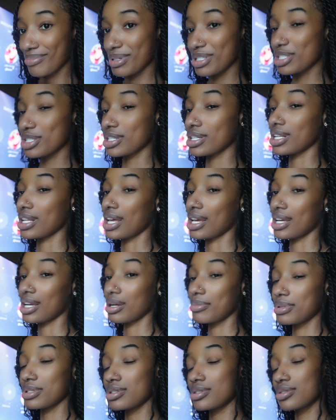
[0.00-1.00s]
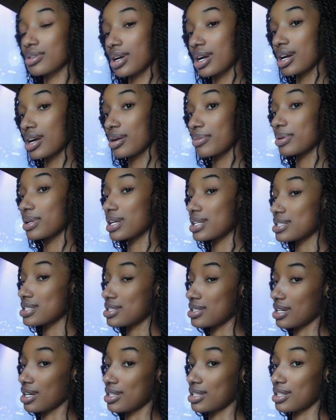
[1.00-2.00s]
Be sure to like, comment, subscribe, and I'll
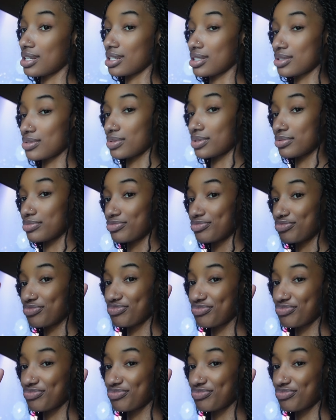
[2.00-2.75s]
see y'all in the next one.